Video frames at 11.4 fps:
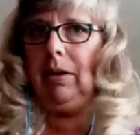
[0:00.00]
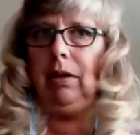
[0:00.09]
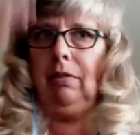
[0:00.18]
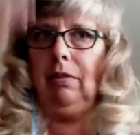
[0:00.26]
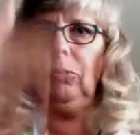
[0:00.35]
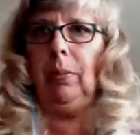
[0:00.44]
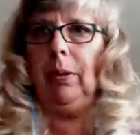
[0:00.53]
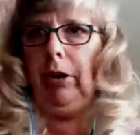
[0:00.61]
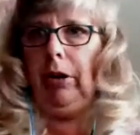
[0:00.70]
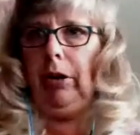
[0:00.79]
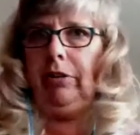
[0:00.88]
in
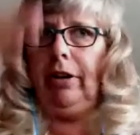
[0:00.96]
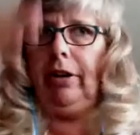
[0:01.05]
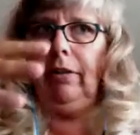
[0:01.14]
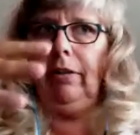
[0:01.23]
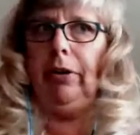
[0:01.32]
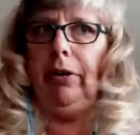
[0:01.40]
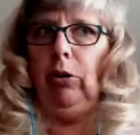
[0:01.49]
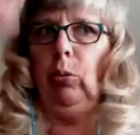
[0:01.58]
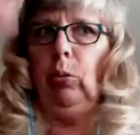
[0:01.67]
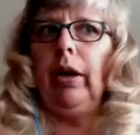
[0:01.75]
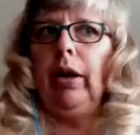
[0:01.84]
superior to
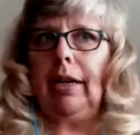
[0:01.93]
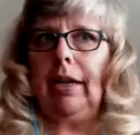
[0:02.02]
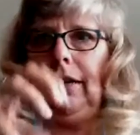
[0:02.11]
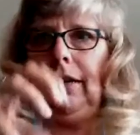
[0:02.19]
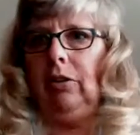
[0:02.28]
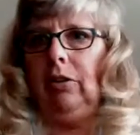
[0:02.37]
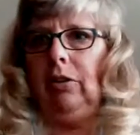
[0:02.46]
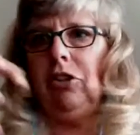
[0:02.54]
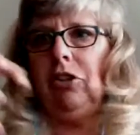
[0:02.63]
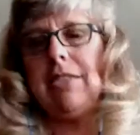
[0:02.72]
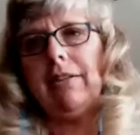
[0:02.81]
inferior, run in
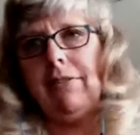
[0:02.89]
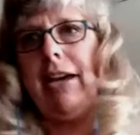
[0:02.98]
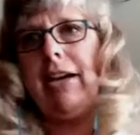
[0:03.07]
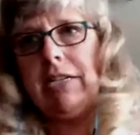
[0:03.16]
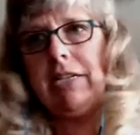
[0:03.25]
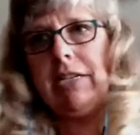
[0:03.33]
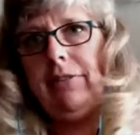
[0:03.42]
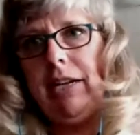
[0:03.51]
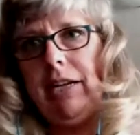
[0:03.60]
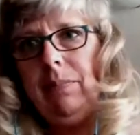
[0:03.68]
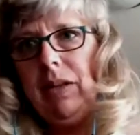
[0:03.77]
chains of
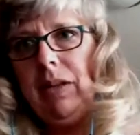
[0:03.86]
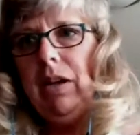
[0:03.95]
activity.